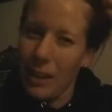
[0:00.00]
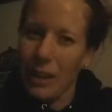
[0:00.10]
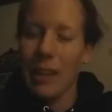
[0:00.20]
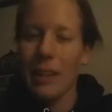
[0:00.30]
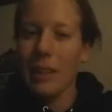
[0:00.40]

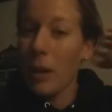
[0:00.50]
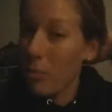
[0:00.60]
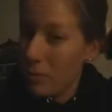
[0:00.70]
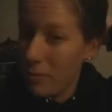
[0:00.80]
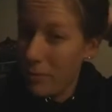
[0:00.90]
any
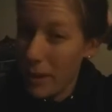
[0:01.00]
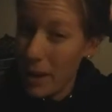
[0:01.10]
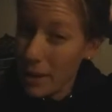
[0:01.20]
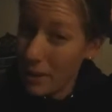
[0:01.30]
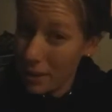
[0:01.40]
type of
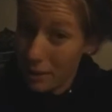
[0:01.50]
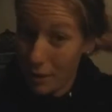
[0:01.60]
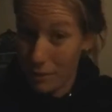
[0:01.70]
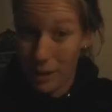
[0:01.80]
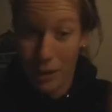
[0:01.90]
faith
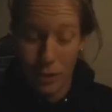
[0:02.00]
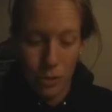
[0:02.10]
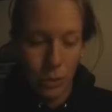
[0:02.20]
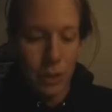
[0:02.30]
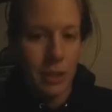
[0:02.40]
of any
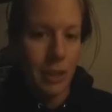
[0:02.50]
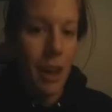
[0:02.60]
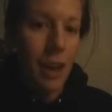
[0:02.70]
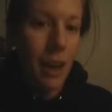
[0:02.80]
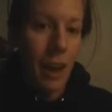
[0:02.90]
sort,
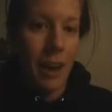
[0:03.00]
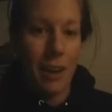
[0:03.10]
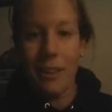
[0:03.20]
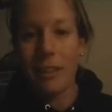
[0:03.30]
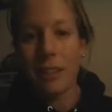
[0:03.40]

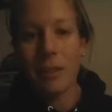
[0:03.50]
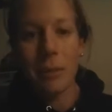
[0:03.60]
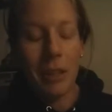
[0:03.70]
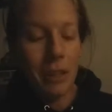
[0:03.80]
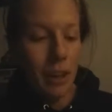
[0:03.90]
and that's
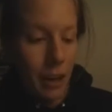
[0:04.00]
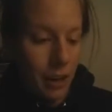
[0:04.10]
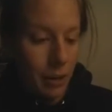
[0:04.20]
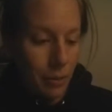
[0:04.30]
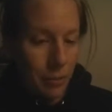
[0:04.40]
something that
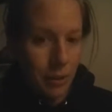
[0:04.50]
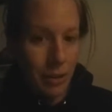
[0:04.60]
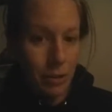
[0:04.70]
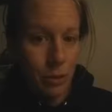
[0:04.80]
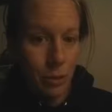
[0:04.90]
I
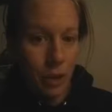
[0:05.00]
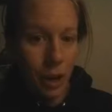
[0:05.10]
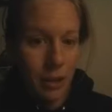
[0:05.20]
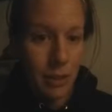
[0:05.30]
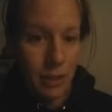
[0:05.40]
do a
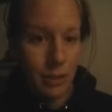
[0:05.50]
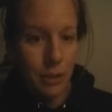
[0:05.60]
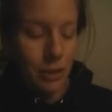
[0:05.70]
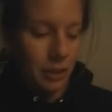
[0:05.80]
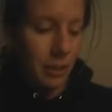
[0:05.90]
lot
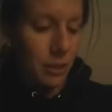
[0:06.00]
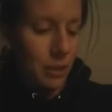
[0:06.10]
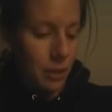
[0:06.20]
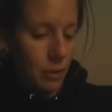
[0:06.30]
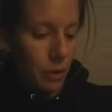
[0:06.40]
during
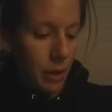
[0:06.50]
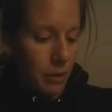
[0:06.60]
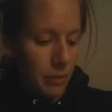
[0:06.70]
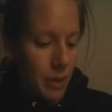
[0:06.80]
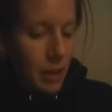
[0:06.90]
this
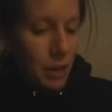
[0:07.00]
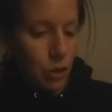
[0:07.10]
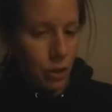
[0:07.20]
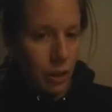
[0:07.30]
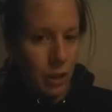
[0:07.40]
yoga
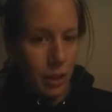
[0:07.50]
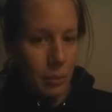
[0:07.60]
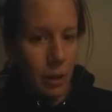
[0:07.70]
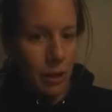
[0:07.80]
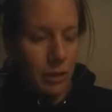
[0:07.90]
journey that
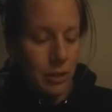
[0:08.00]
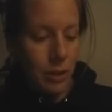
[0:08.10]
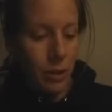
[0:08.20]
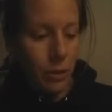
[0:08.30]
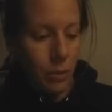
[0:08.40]
I'm on.
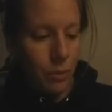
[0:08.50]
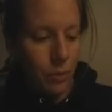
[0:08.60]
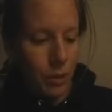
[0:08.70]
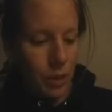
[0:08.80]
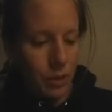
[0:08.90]
So
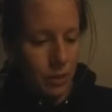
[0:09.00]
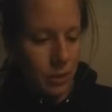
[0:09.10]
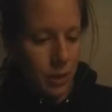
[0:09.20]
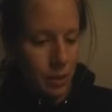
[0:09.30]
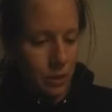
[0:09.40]

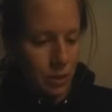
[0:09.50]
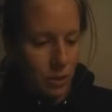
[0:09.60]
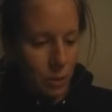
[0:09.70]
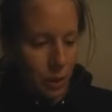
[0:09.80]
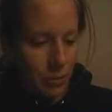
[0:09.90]
here's the
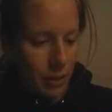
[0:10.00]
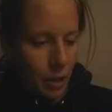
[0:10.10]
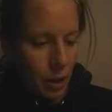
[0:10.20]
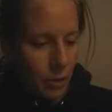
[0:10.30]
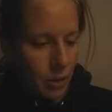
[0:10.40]
story.
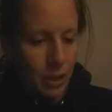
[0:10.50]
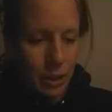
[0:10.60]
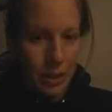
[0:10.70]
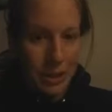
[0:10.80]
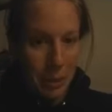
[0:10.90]
It goes a
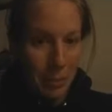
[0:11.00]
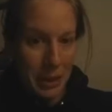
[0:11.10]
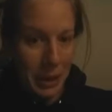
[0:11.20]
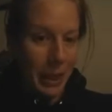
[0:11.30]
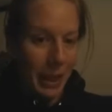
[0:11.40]
little
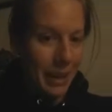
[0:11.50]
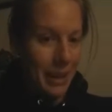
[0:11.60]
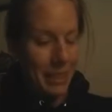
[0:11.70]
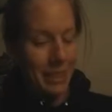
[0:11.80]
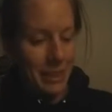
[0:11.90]
something
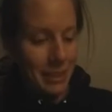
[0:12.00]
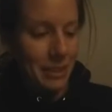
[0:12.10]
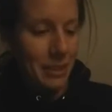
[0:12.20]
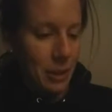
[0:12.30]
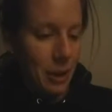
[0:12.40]
like
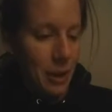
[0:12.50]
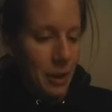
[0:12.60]
this.